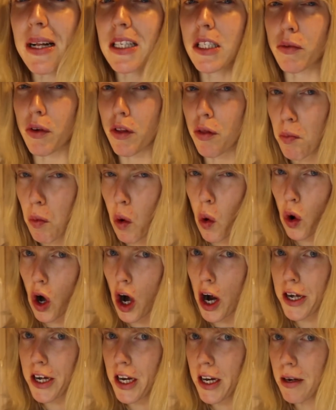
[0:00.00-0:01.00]
better with
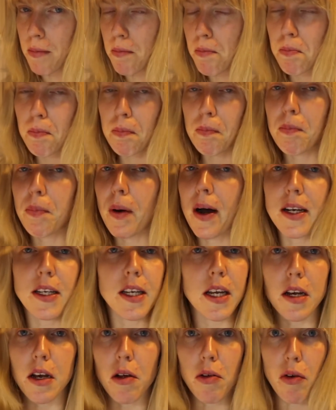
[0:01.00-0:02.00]
more onion, but I
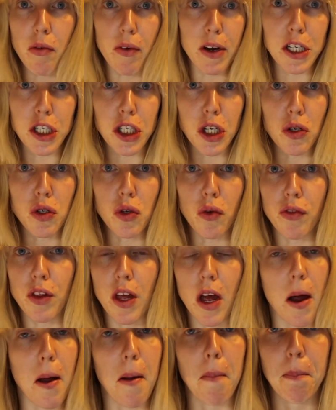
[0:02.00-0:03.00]
didn't know the ratios of
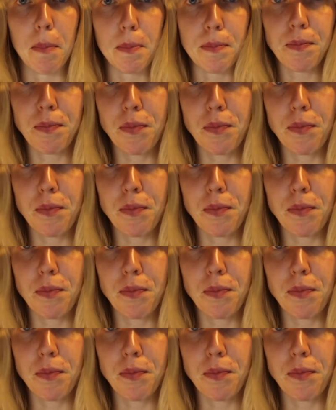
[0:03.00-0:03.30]
the